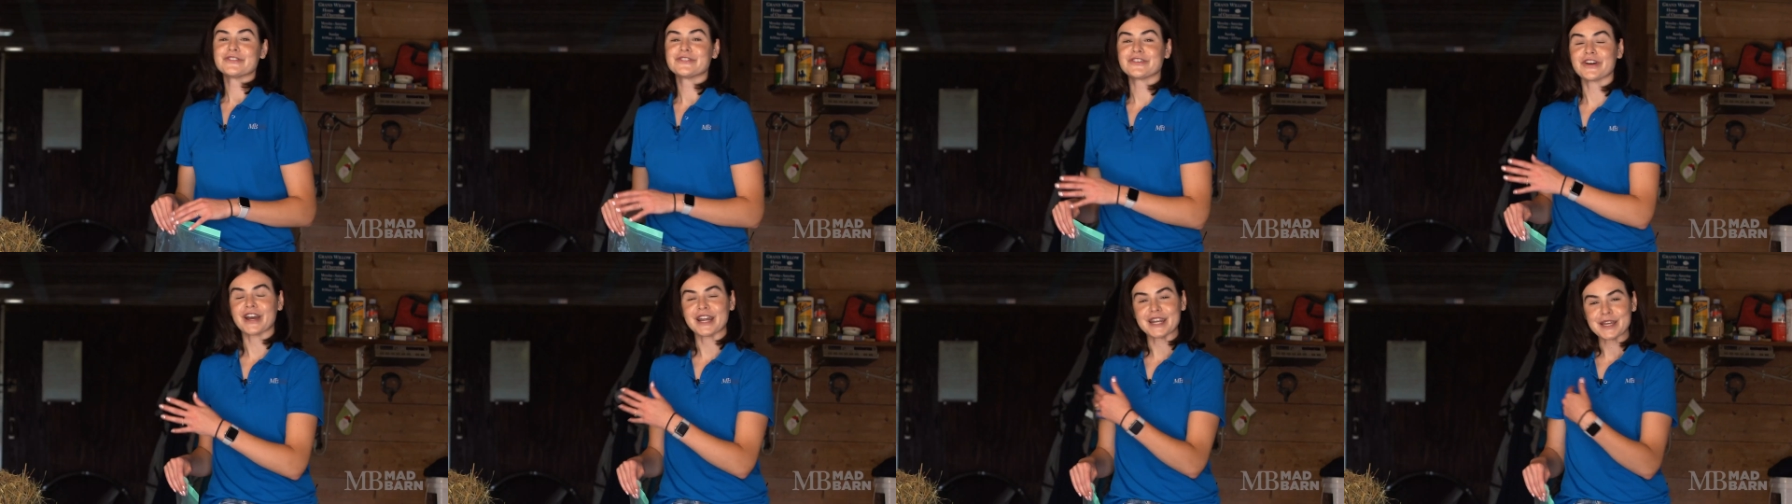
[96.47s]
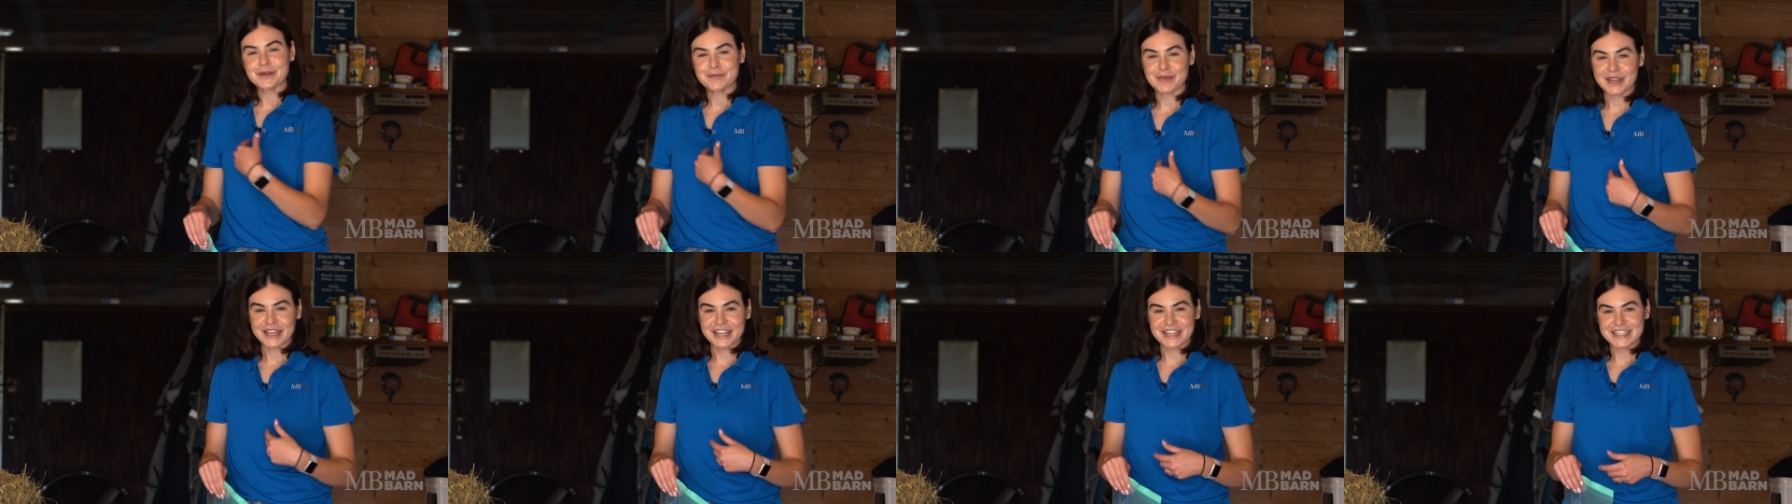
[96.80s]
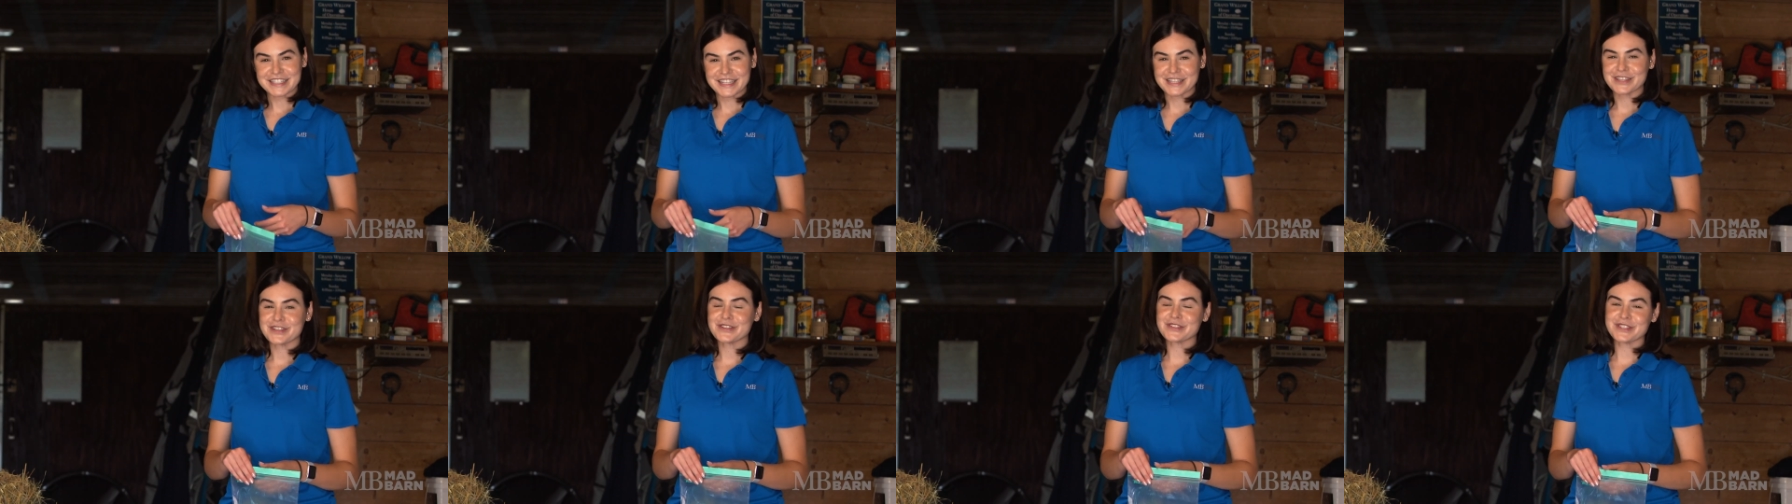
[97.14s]
For any
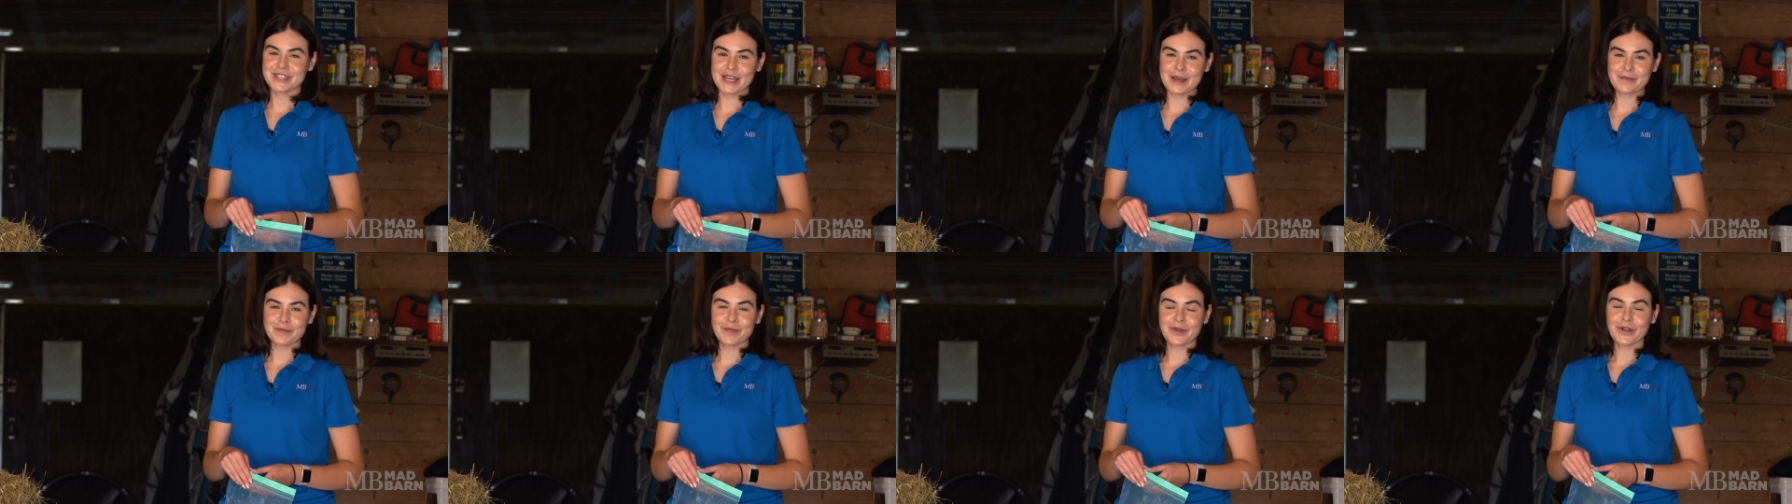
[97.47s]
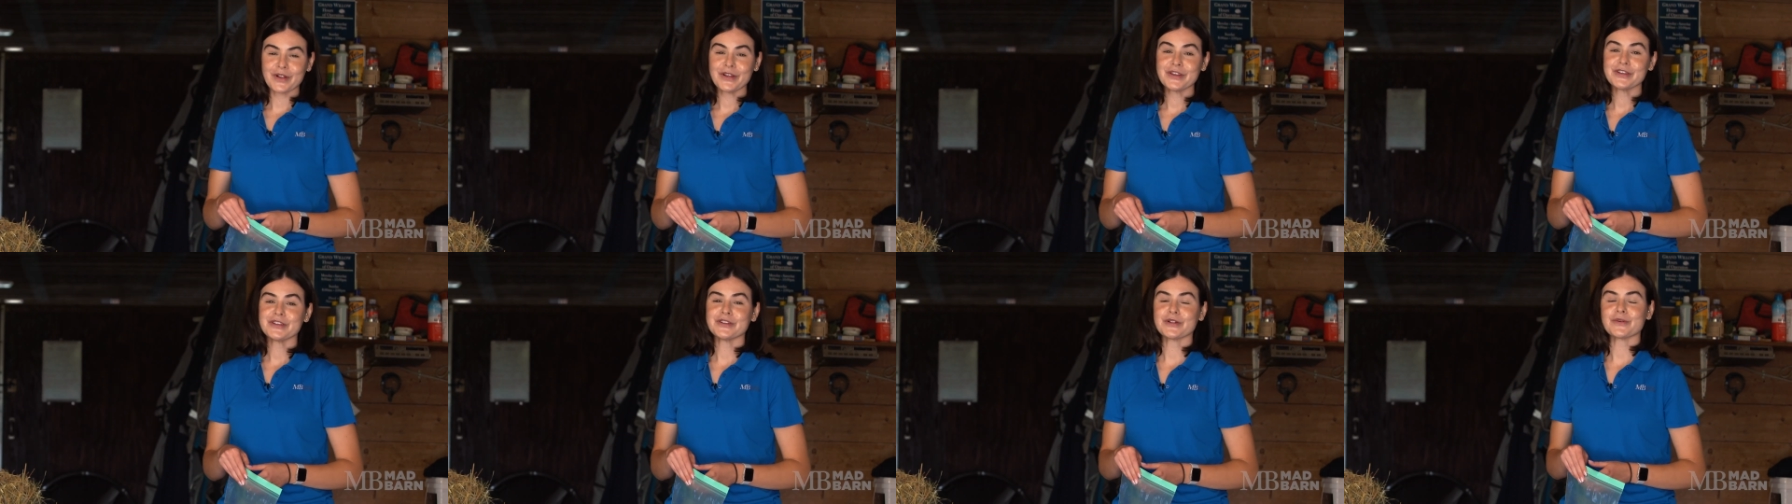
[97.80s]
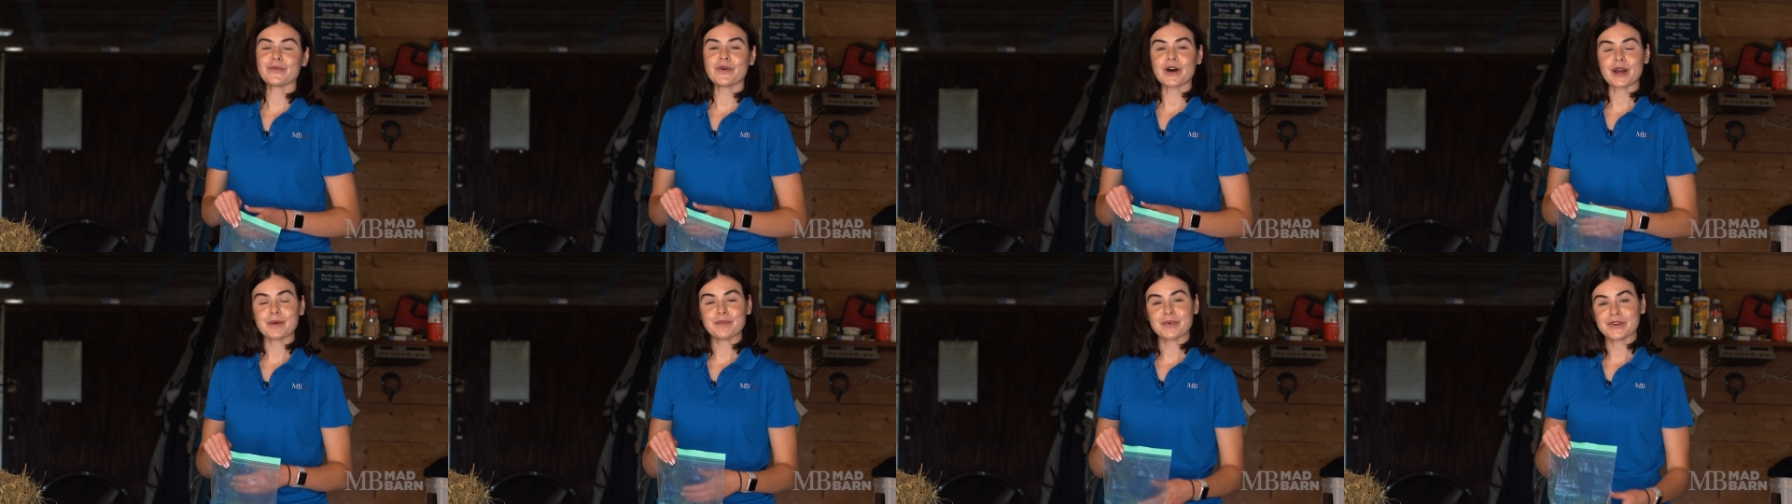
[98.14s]
bales that you sample, you'll want